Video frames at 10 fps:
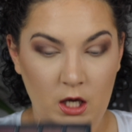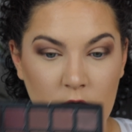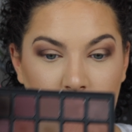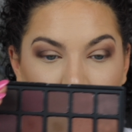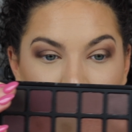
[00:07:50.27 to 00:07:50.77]

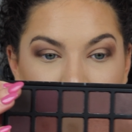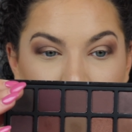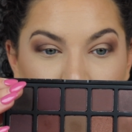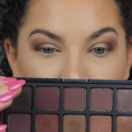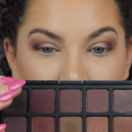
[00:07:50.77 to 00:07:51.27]
Now going
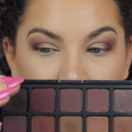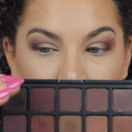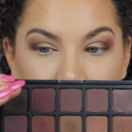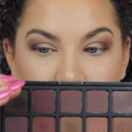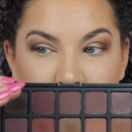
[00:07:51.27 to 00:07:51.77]
in with the
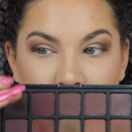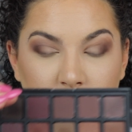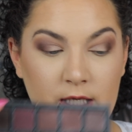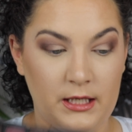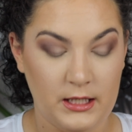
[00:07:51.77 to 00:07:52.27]
darkest shade
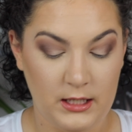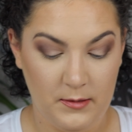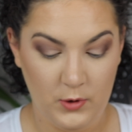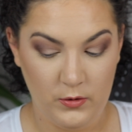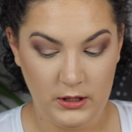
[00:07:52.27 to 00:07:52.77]
again,
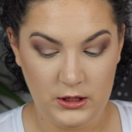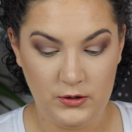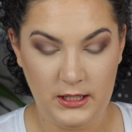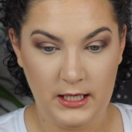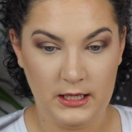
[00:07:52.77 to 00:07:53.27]
I'm going to
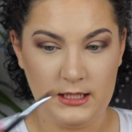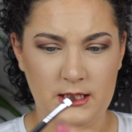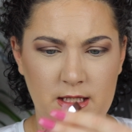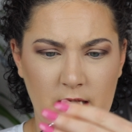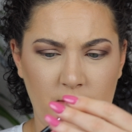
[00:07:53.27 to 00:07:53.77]
take this
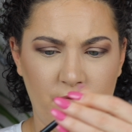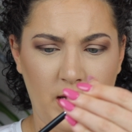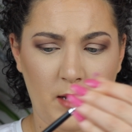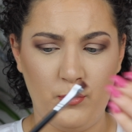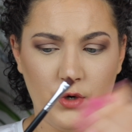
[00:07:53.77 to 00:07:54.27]
as a
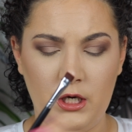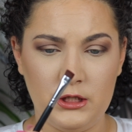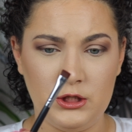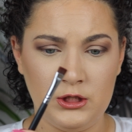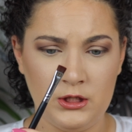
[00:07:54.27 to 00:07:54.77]
flat
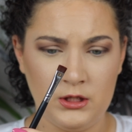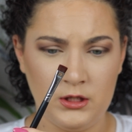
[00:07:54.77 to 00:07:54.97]
brush.